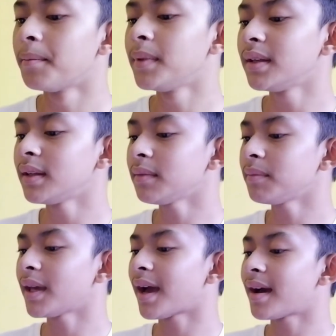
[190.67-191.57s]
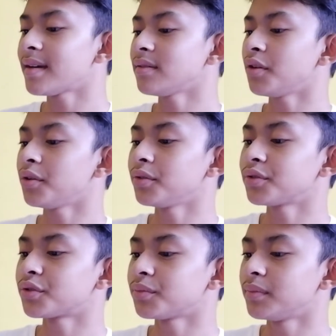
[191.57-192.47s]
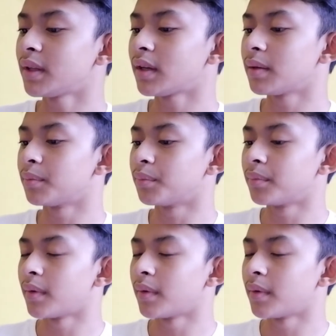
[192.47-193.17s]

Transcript: Meaning behind your YouTube name.